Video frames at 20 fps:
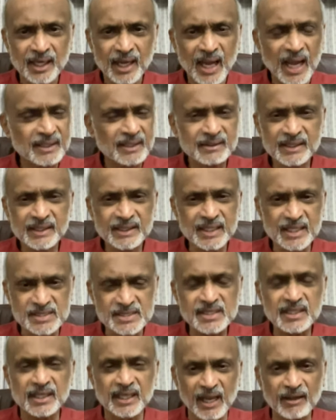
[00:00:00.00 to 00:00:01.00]
and he
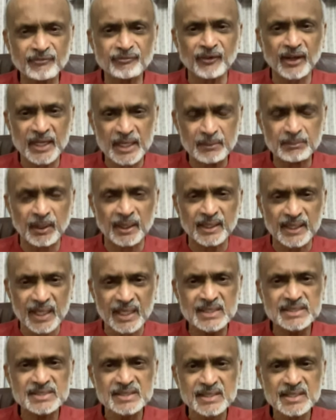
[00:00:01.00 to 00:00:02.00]
doesn't care for anybody
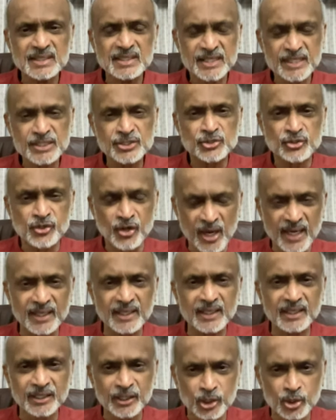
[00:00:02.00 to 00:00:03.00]
else. He's
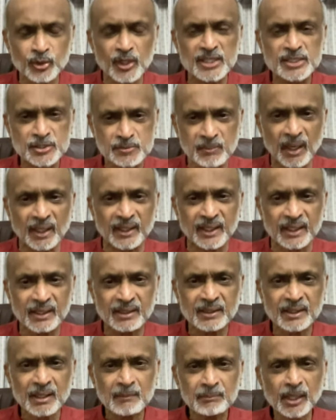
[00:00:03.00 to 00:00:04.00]
draining US money
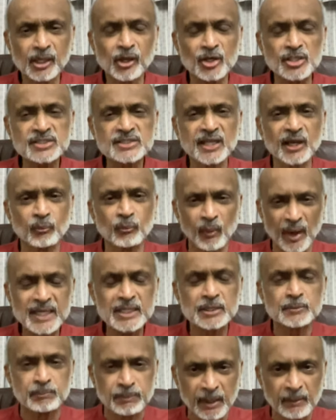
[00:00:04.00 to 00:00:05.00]
because they are
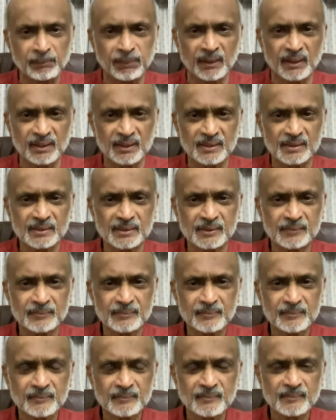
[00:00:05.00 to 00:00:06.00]
white people.
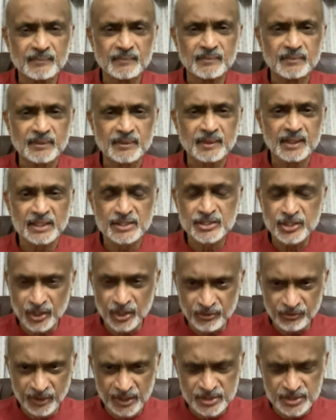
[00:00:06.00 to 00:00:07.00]
It's
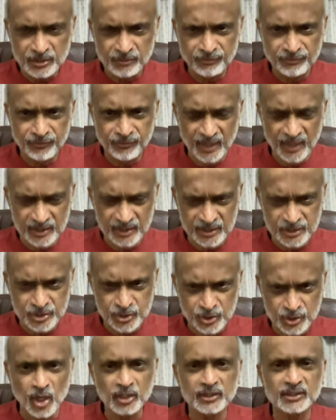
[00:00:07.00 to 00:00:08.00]
a, it's a, it's
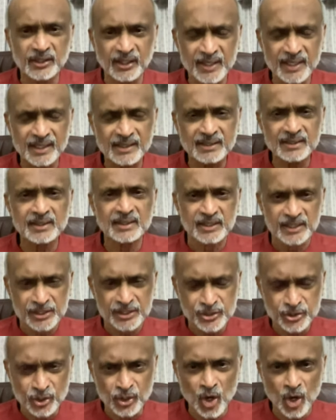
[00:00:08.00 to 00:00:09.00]
not correct.
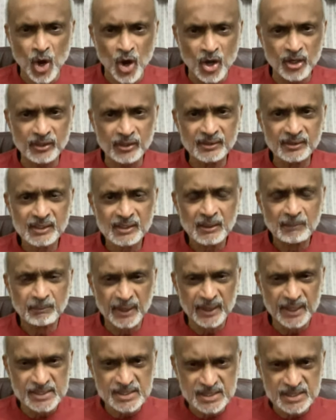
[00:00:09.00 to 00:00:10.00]
It's wrong
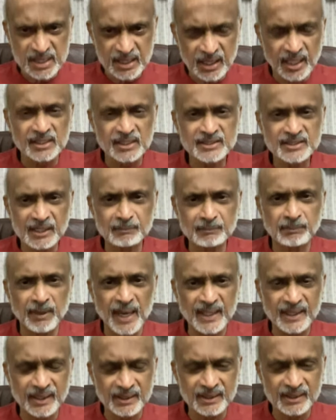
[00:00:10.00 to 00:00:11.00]
but it's hurting
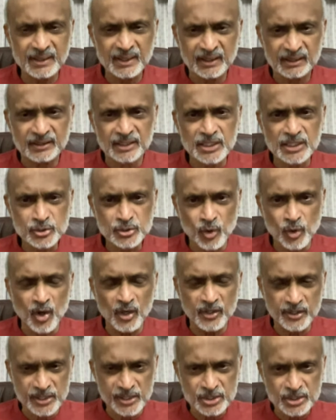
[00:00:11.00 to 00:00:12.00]
Biden. This
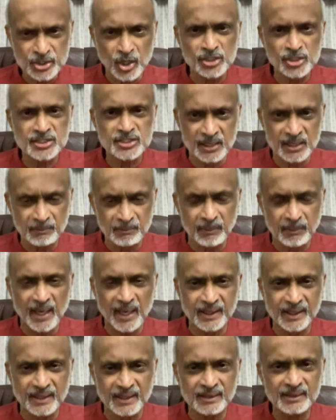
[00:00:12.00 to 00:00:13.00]
war is costing
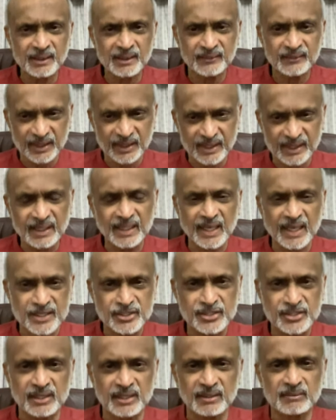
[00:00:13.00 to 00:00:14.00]
Biden the
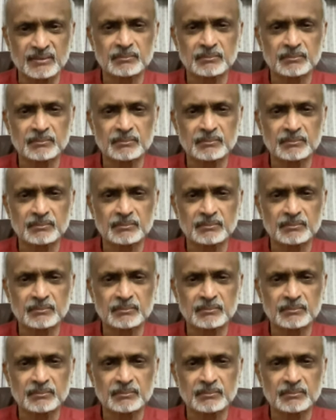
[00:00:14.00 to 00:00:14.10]
election.